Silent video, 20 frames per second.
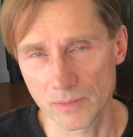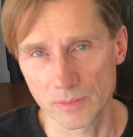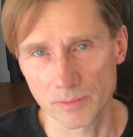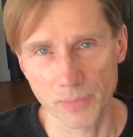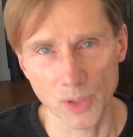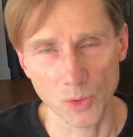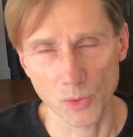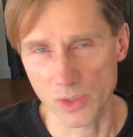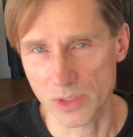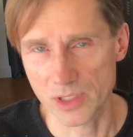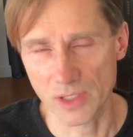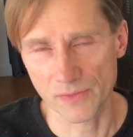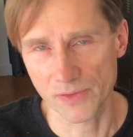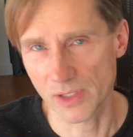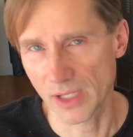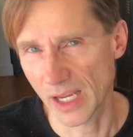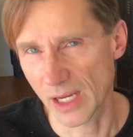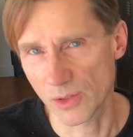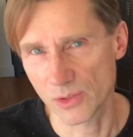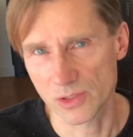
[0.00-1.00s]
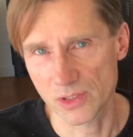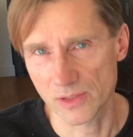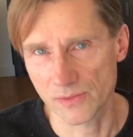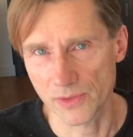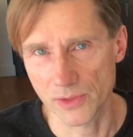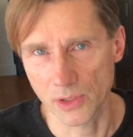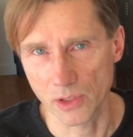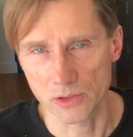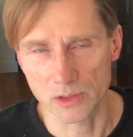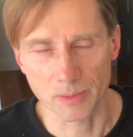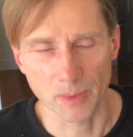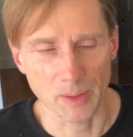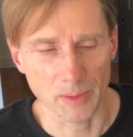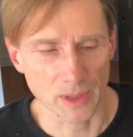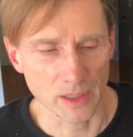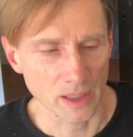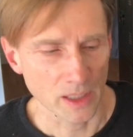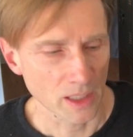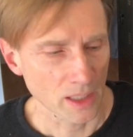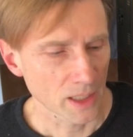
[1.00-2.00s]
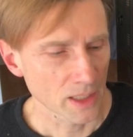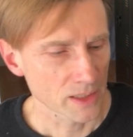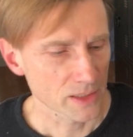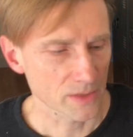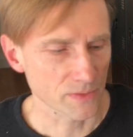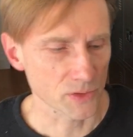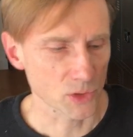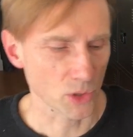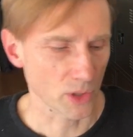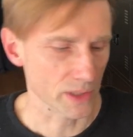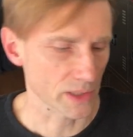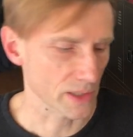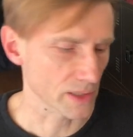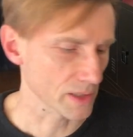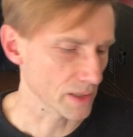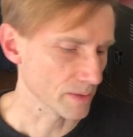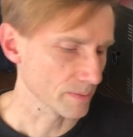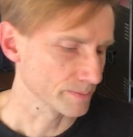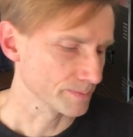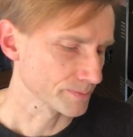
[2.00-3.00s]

But with different language, different notes maybe, different choices.